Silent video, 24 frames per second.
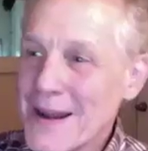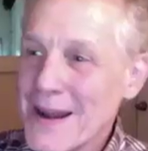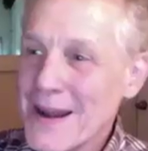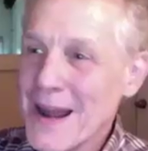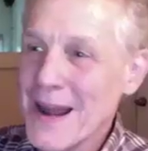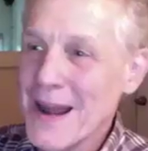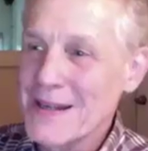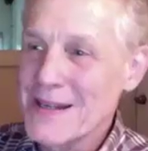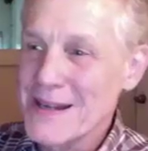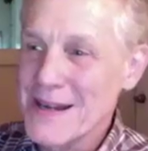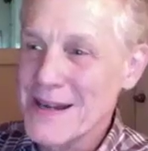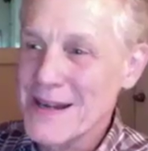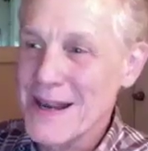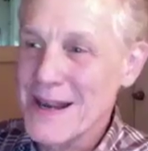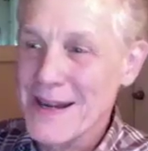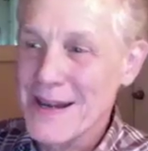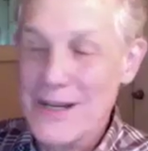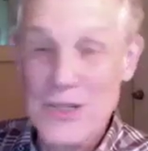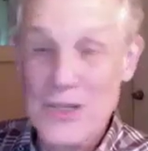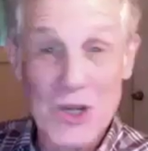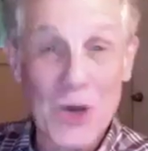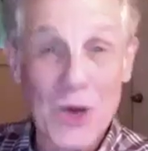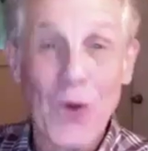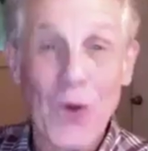
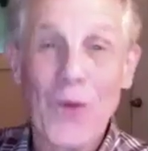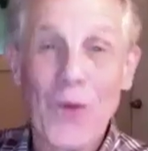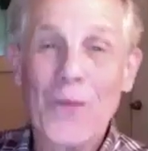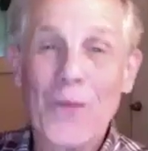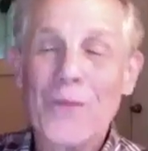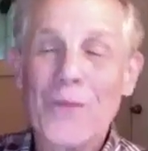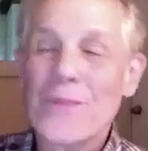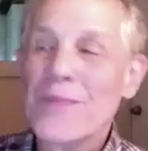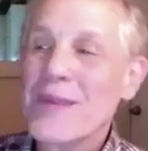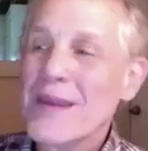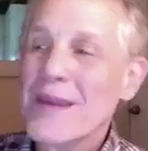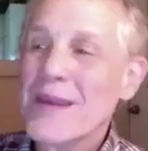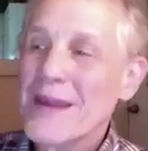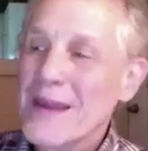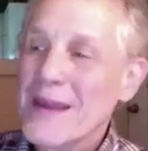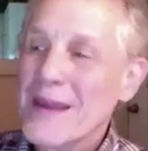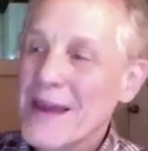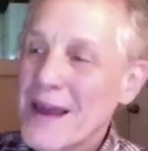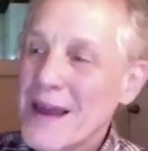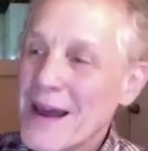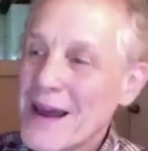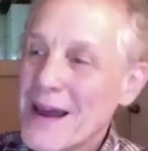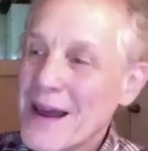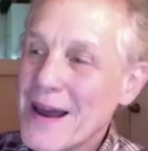1982.
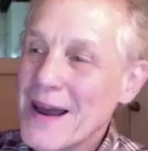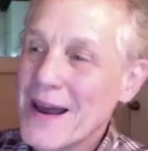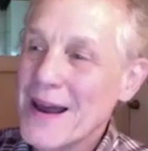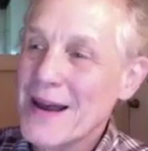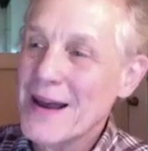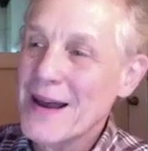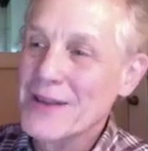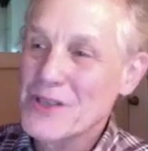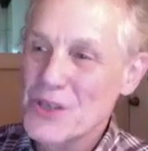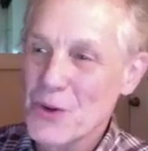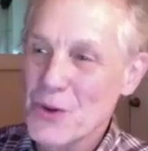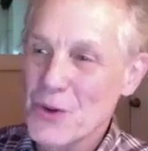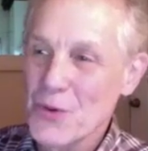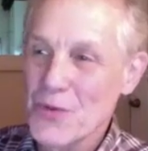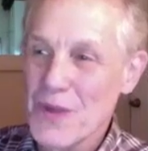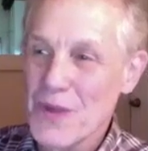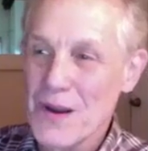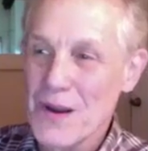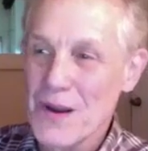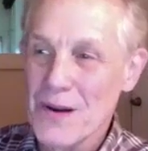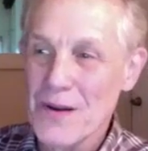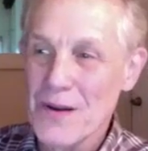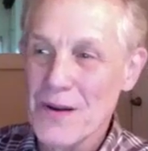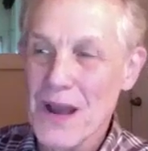So
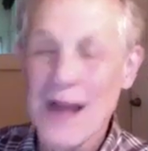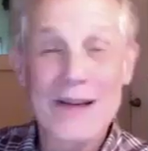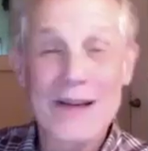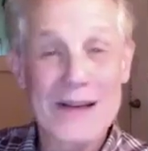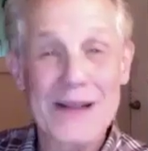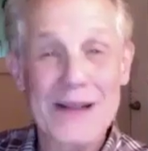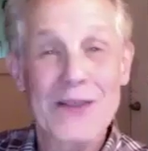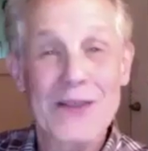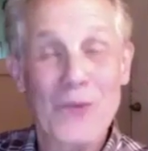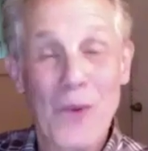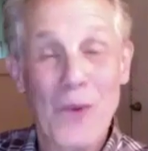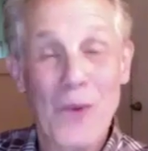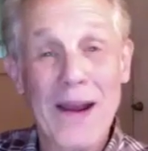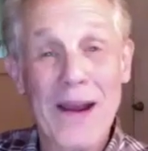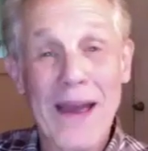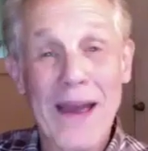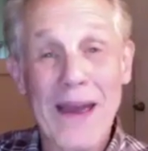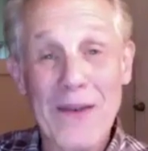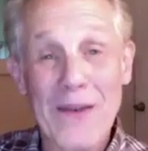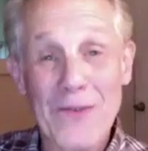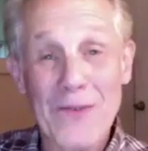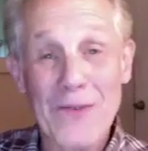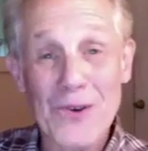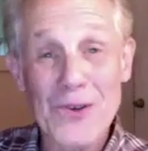their 19th wedding
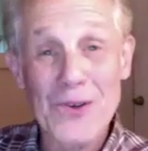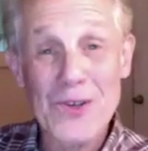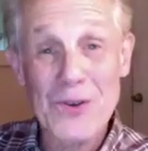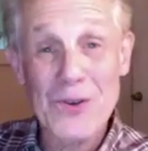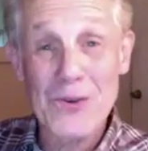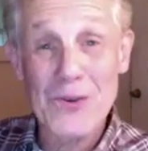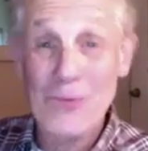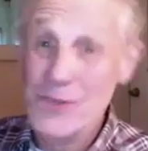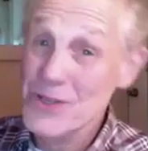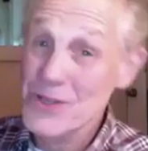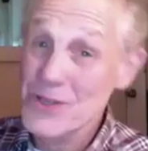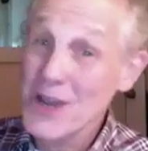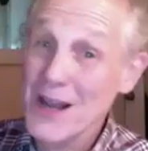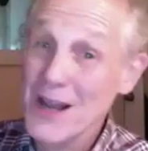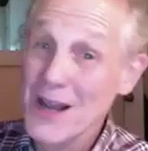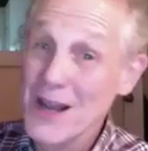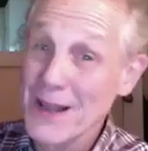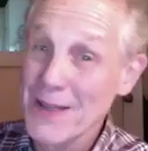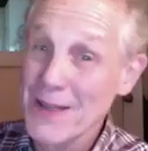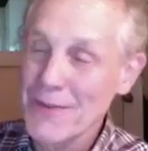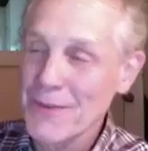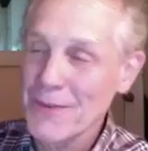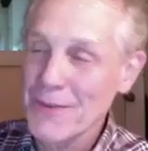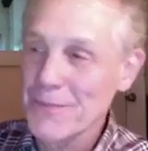anniversary was
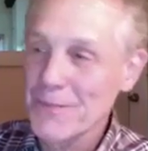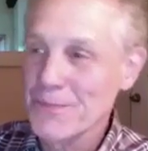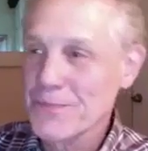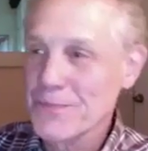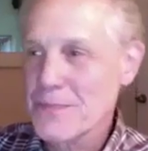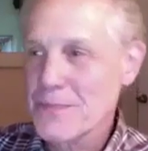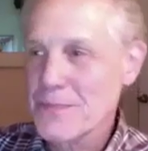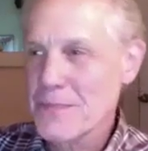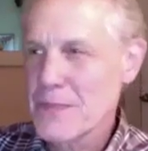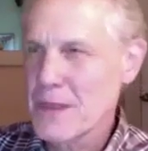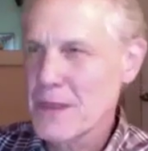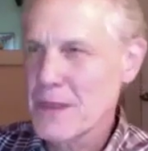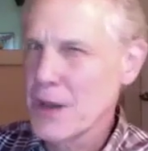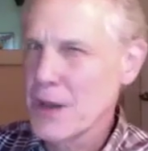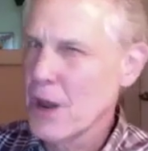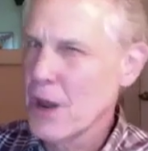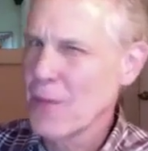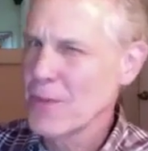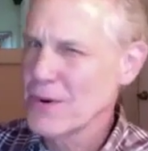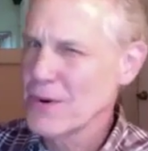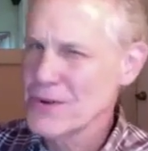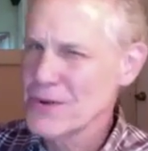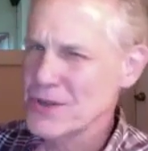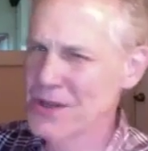9/11. The
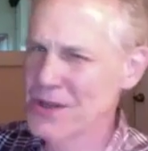numbers